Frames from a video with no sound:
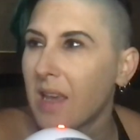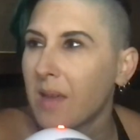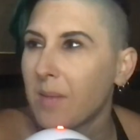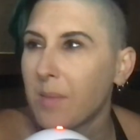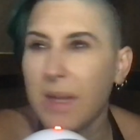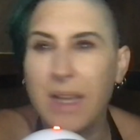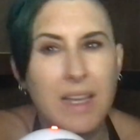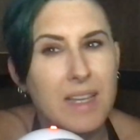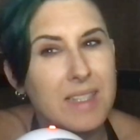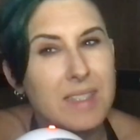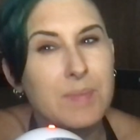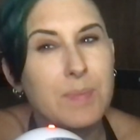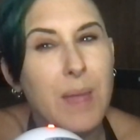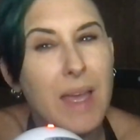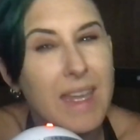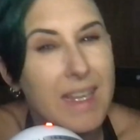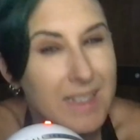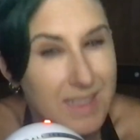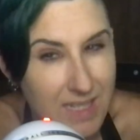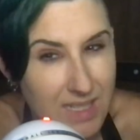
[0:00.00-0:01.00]
because
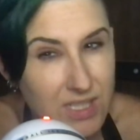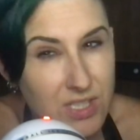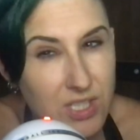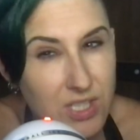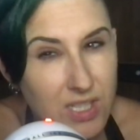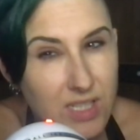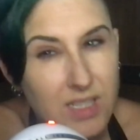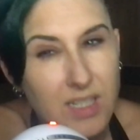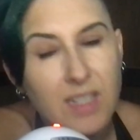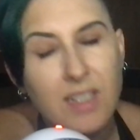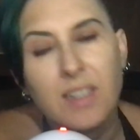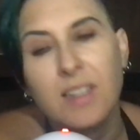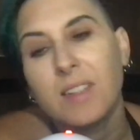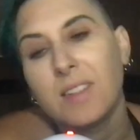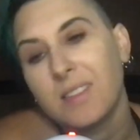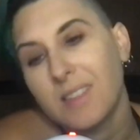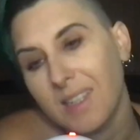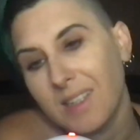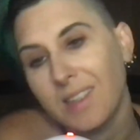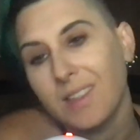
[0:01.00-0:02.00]
my attention
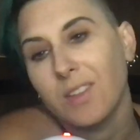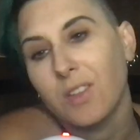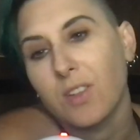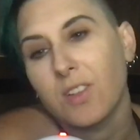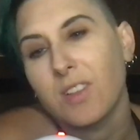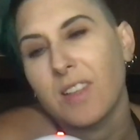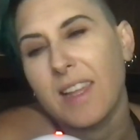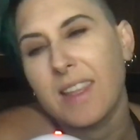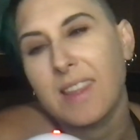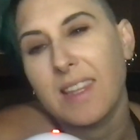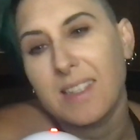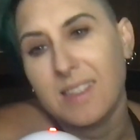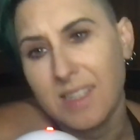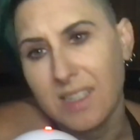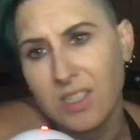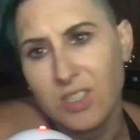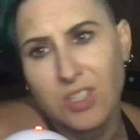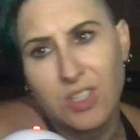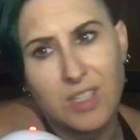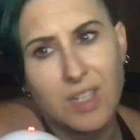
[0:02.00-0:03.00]
didn't look like the
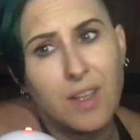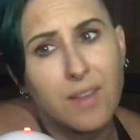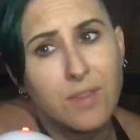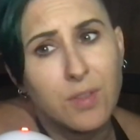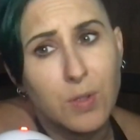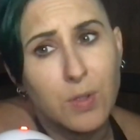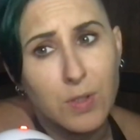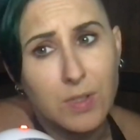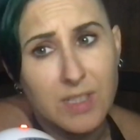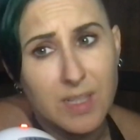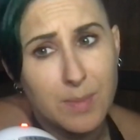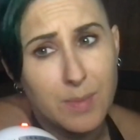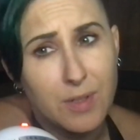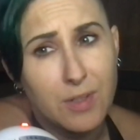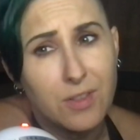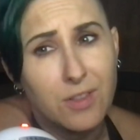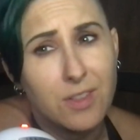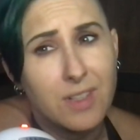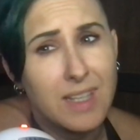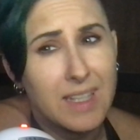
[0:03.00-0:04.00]
attention of
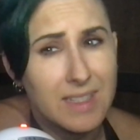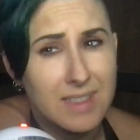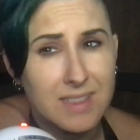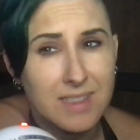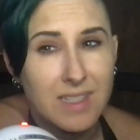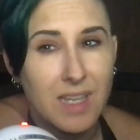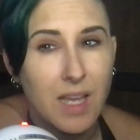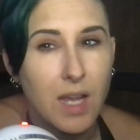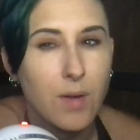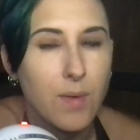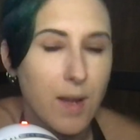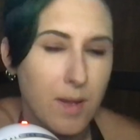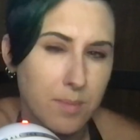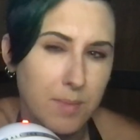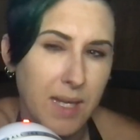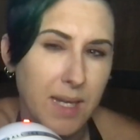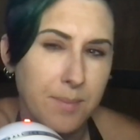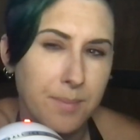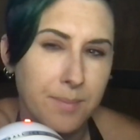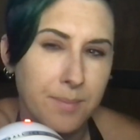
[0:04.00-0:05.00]
neurotypical kids around
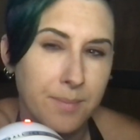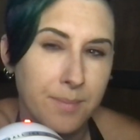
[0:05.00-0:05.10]
me.